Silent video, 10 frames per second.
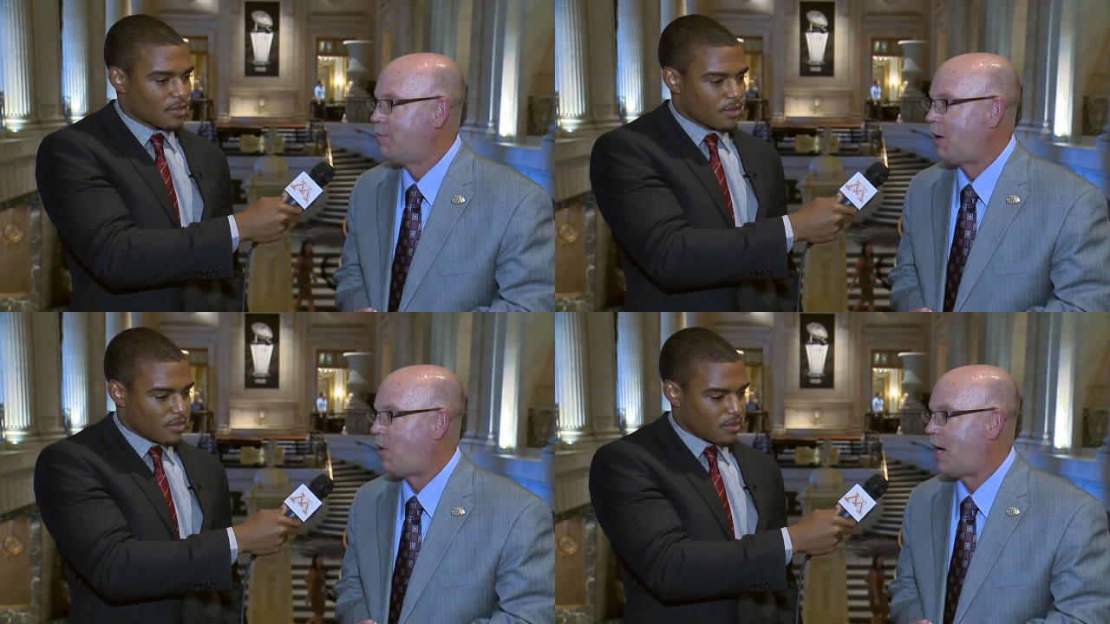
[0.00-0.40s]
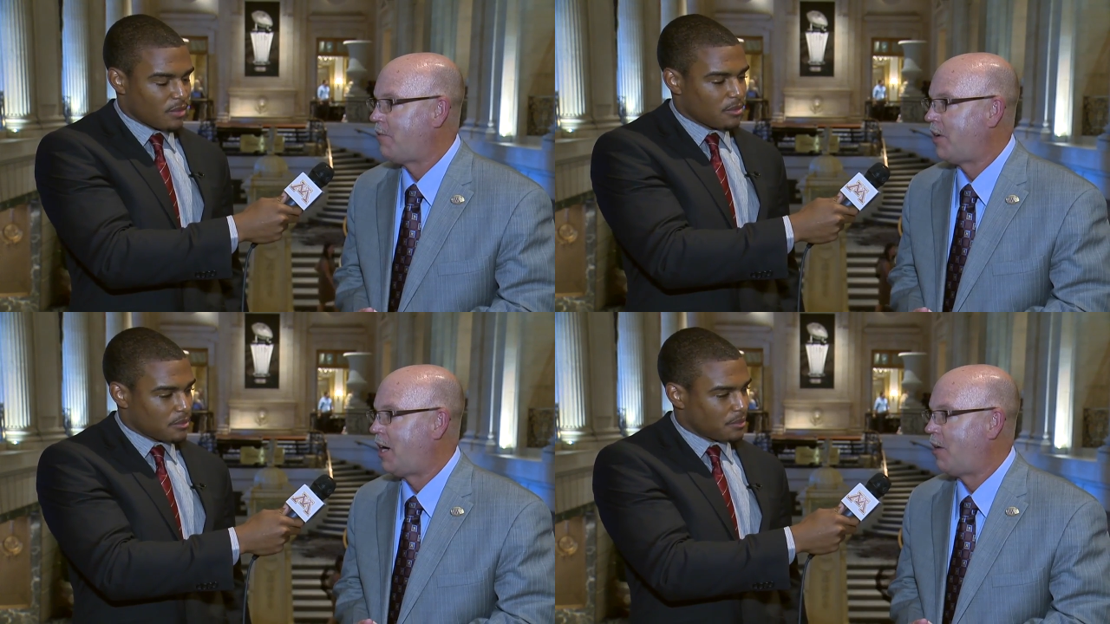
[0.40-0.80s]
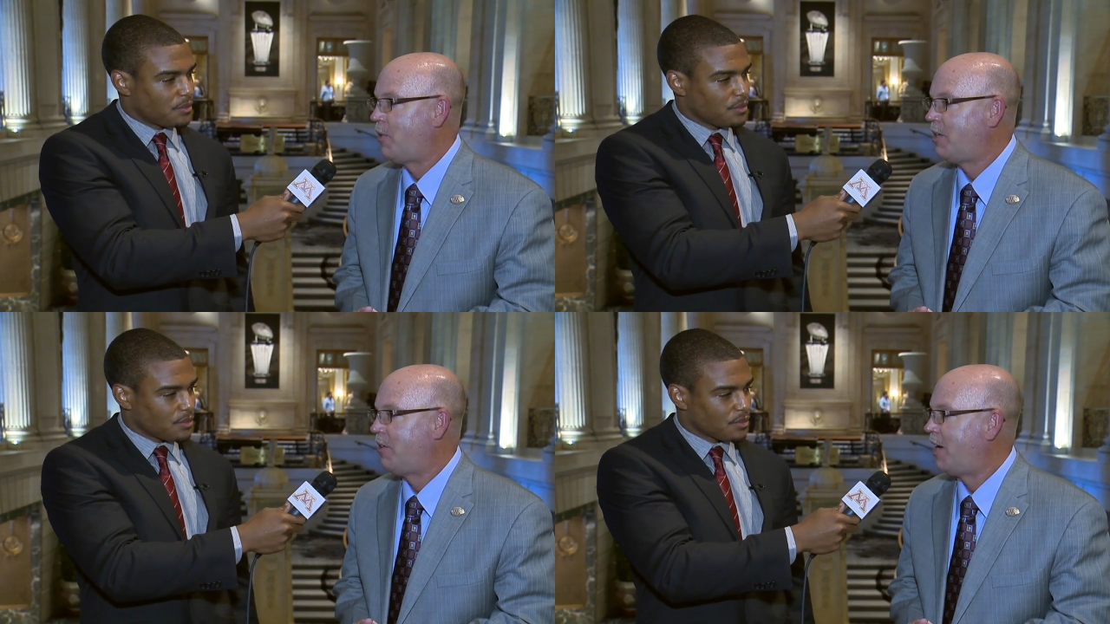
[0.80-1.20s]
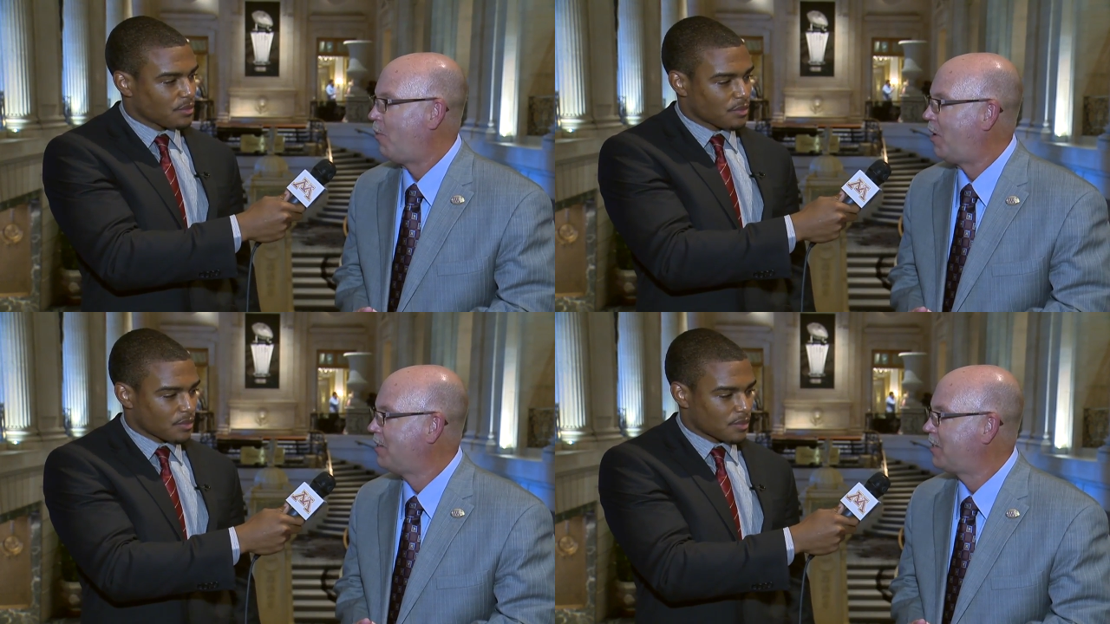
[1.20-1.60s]
Speaker 1: My wife and I would go down
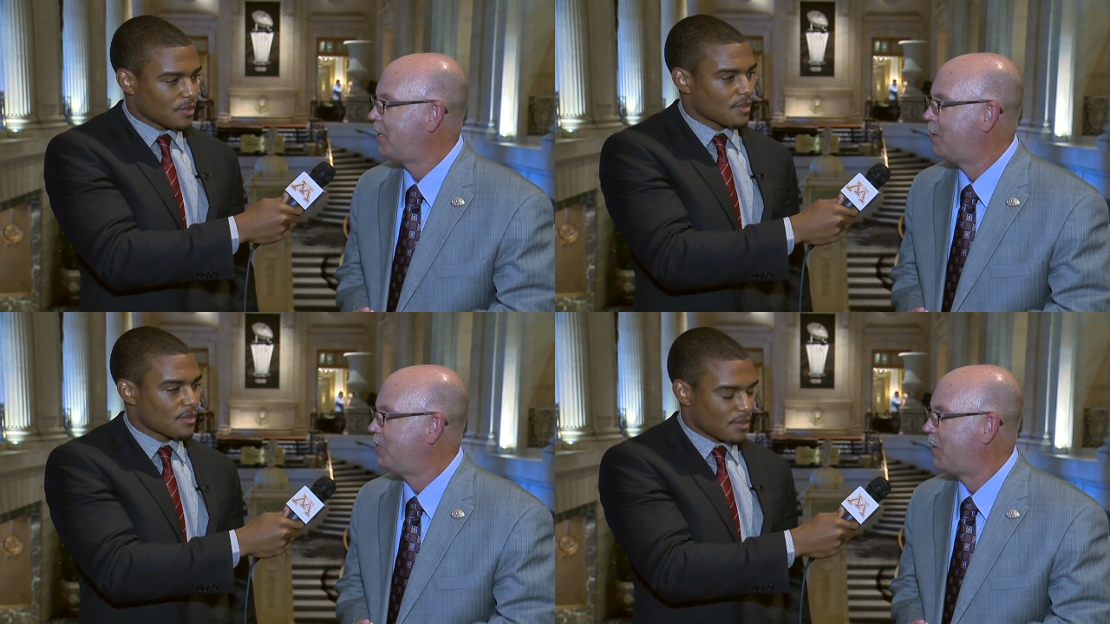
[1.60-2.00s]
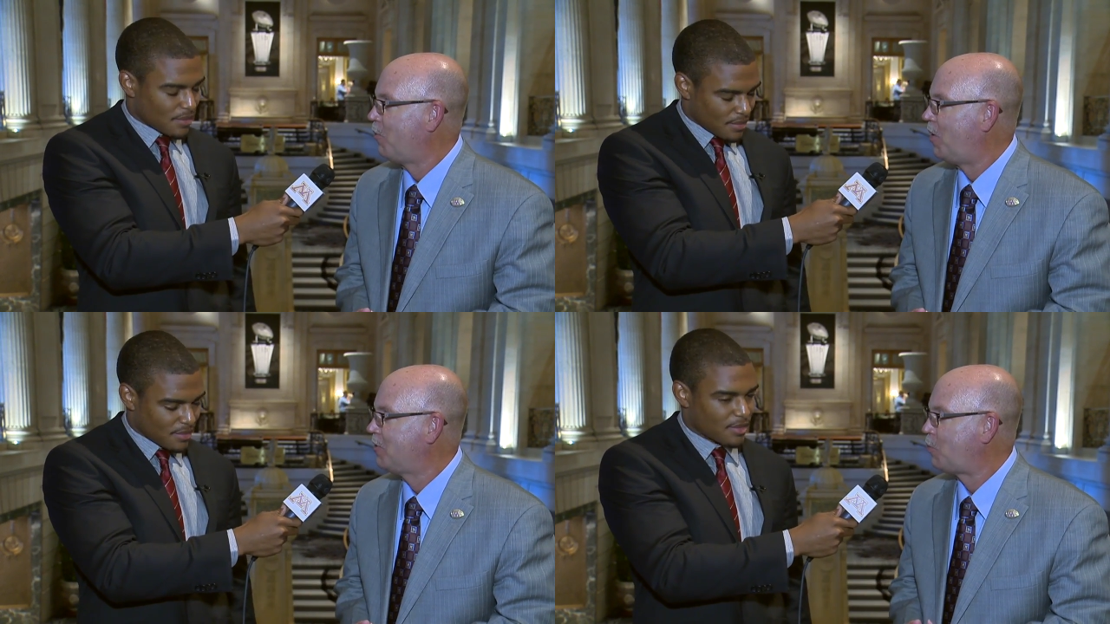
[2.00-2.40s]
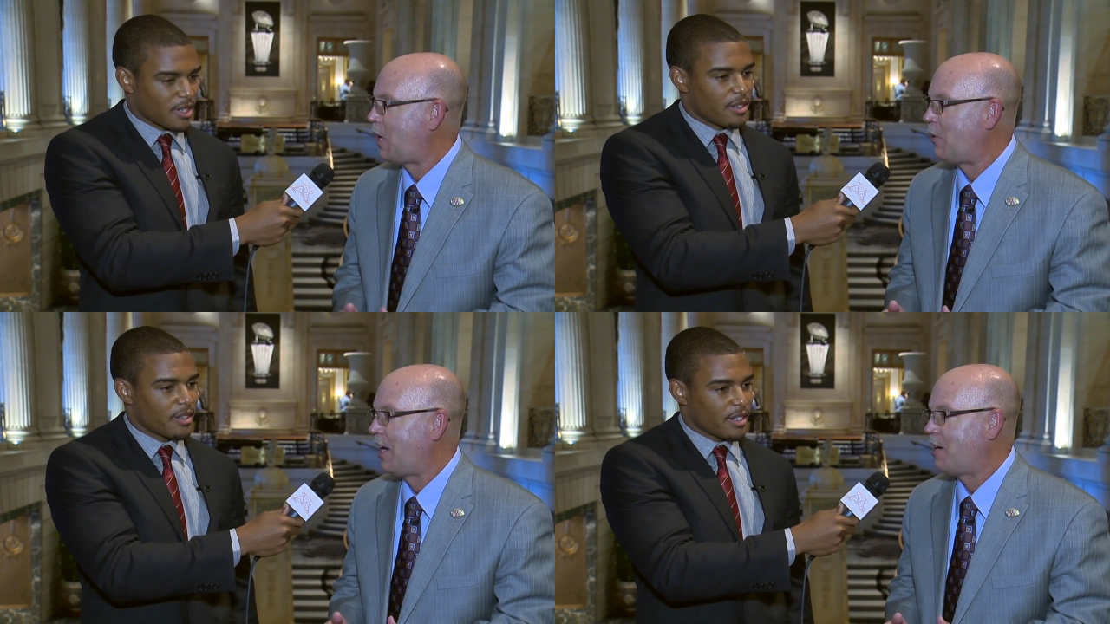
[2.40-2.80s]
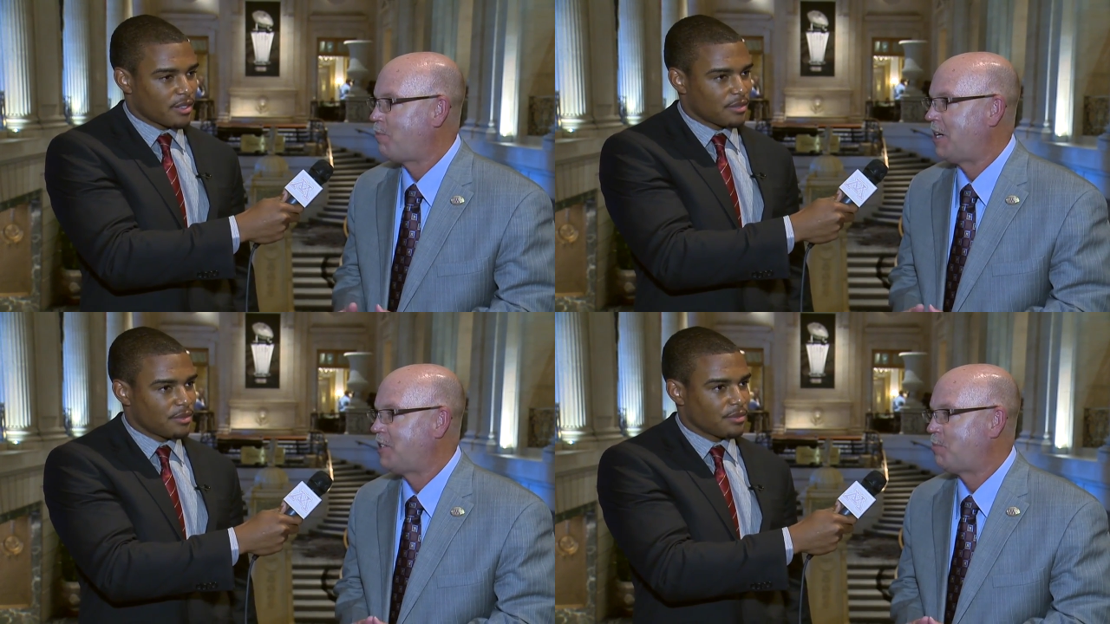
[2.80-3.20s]
and watch the Cubs every once in a while. We
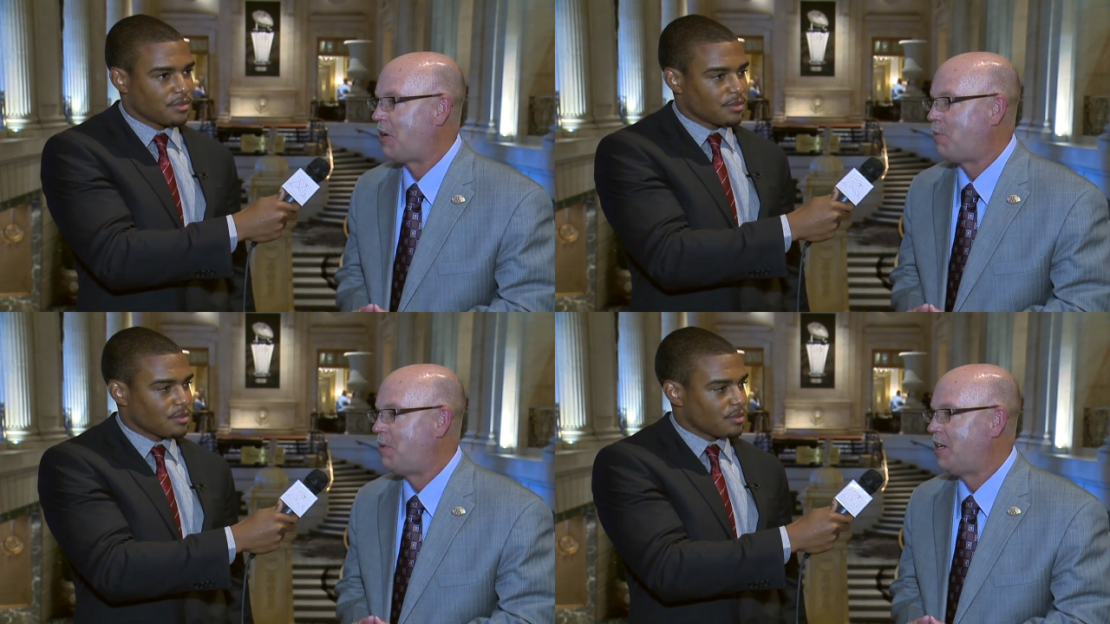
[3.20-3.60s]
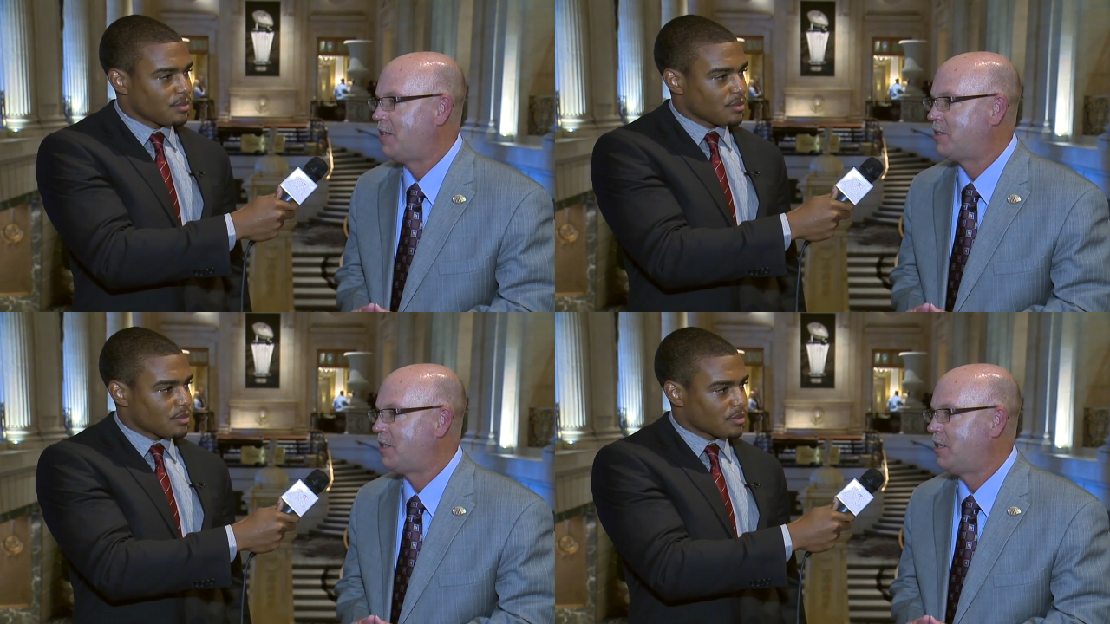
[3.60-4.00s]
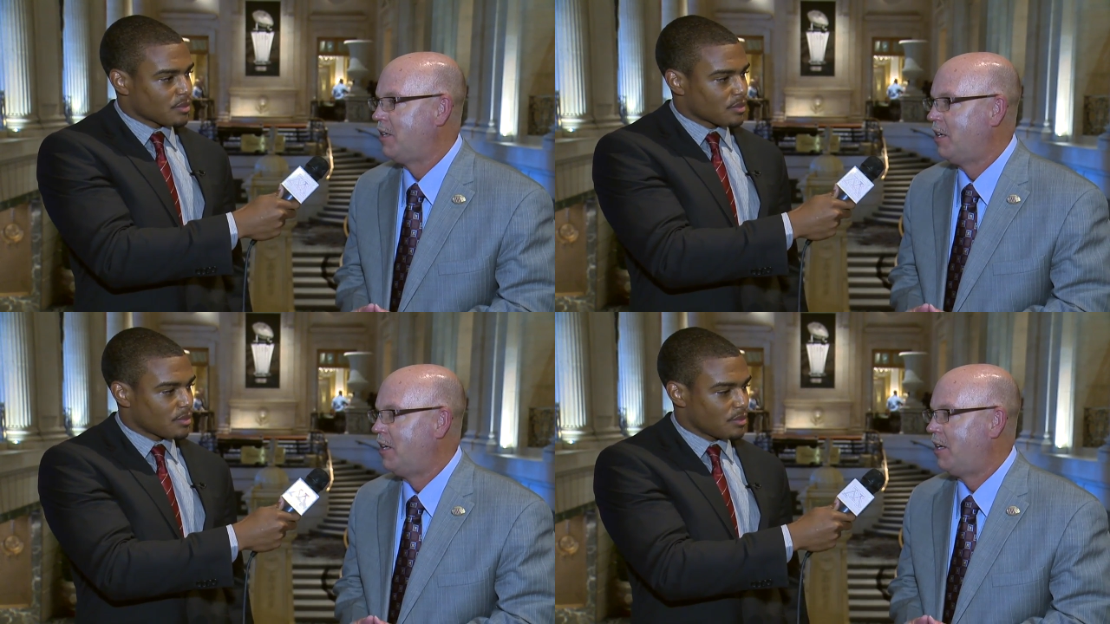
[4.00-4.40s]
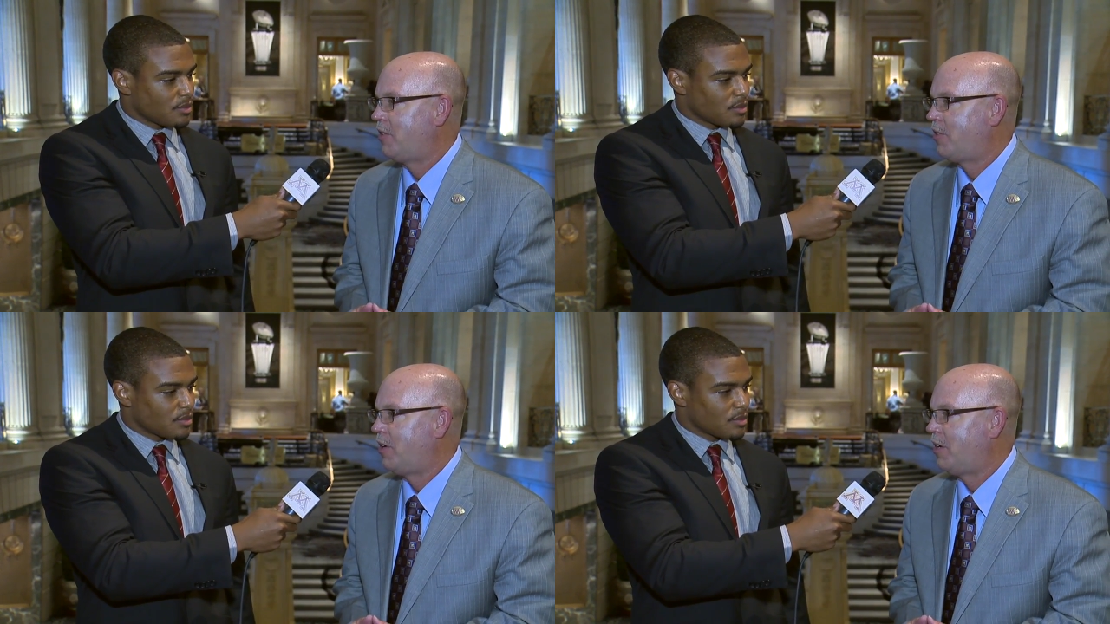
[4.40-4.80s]
like baseball, but it's a
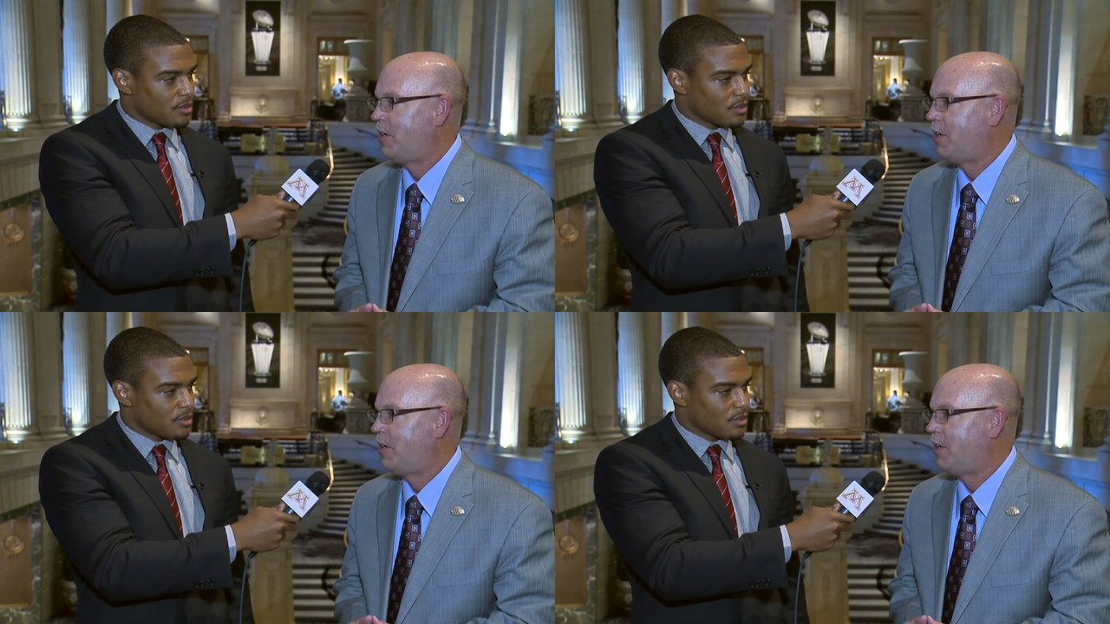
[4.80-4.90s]
it's a